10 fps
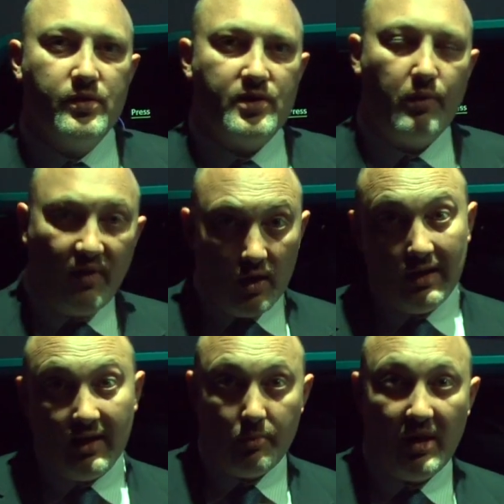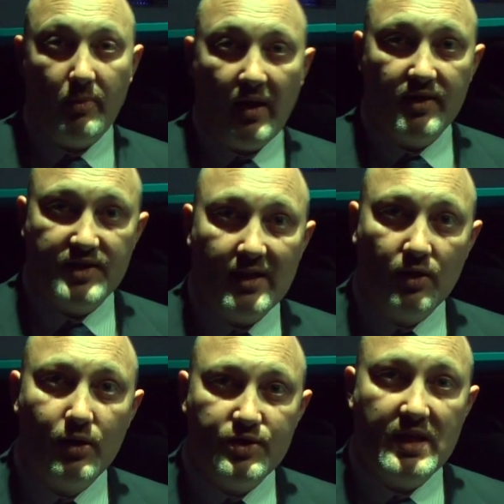So we heard a little bit about the
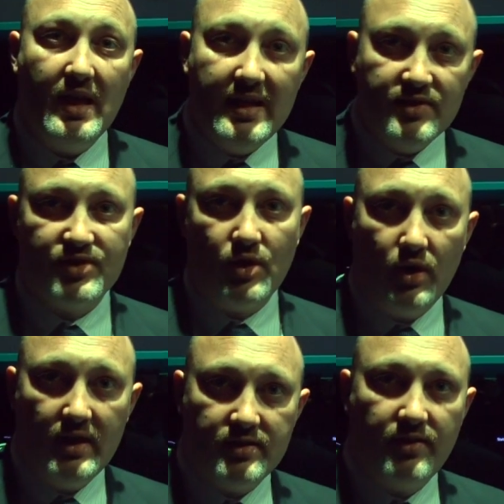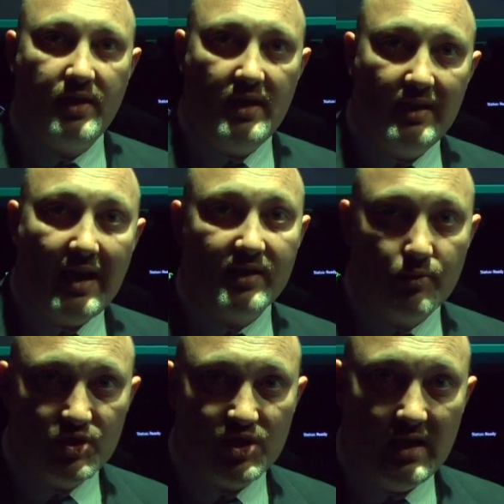technology inside the Landa
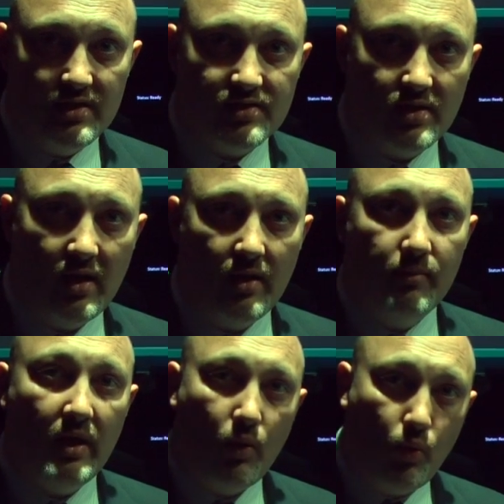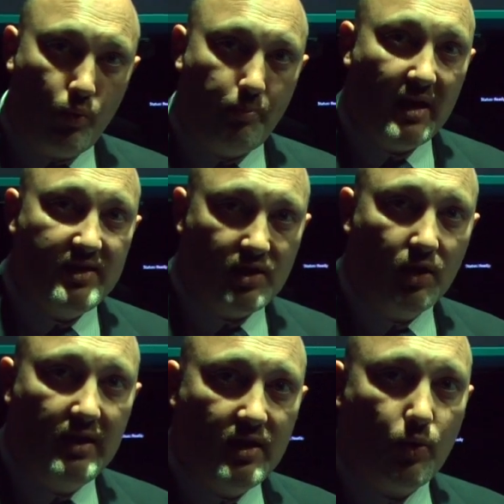machines. Um, Benny's
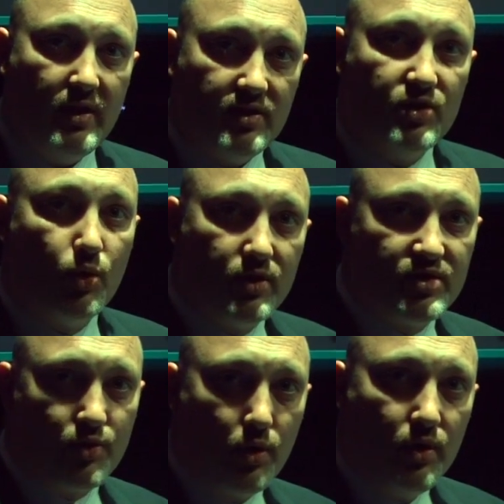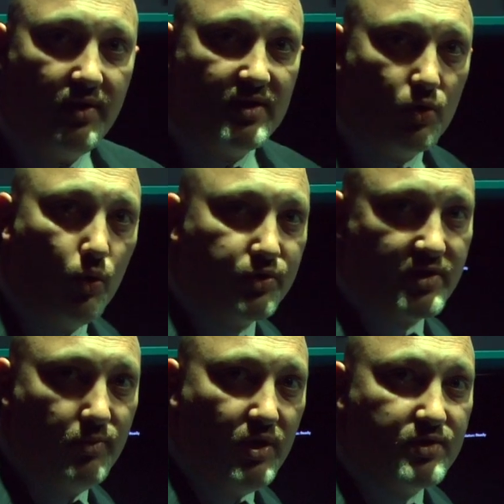kindly agreed to talk us through this
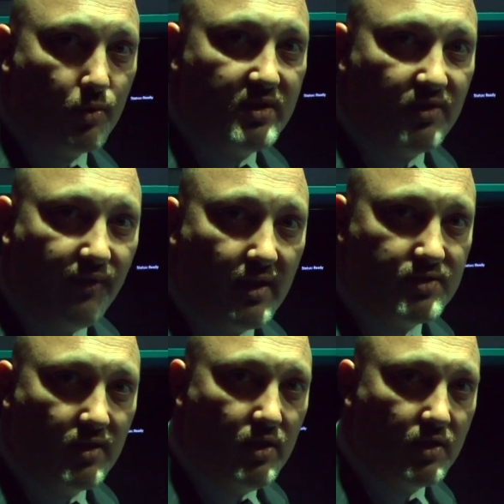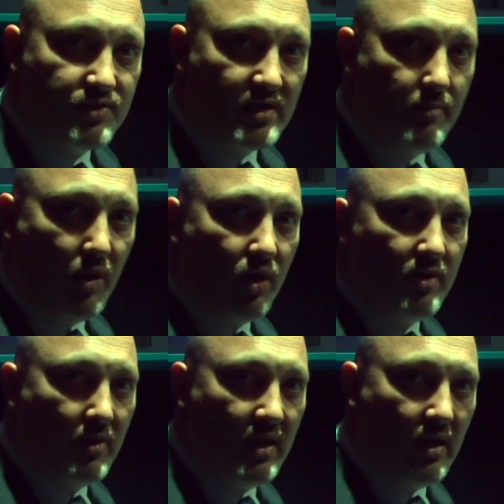awesome user interface that you can see
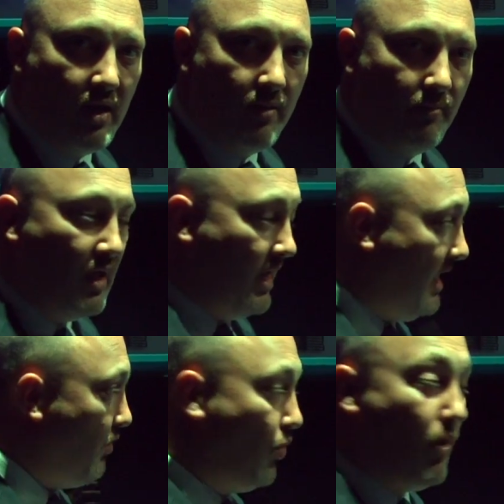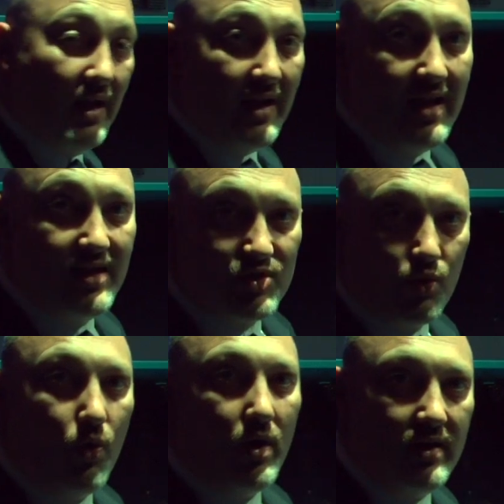behind me. Um, it really is
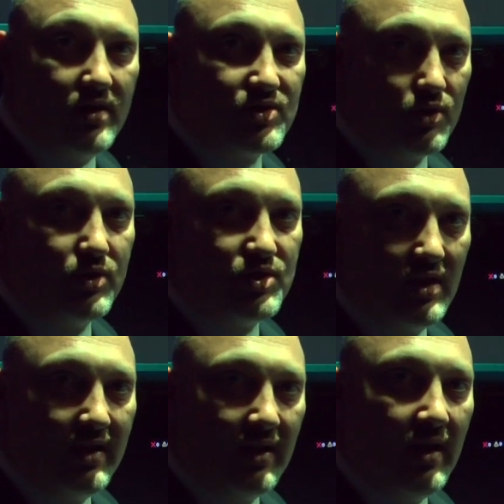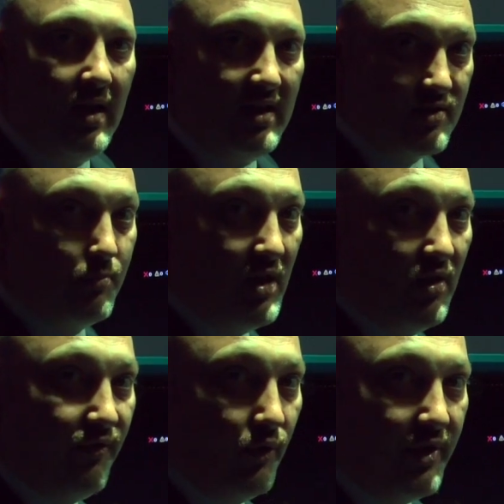quite astonishing. It's a
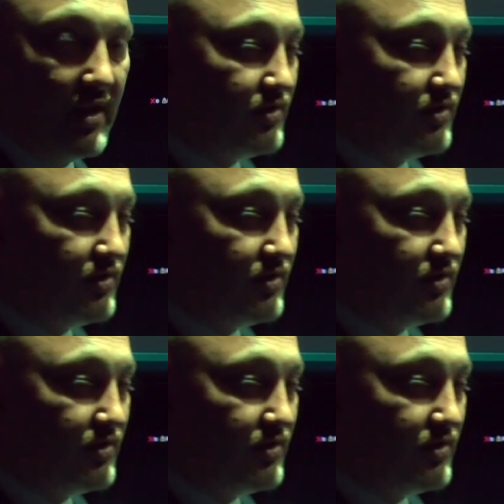beautiful thing.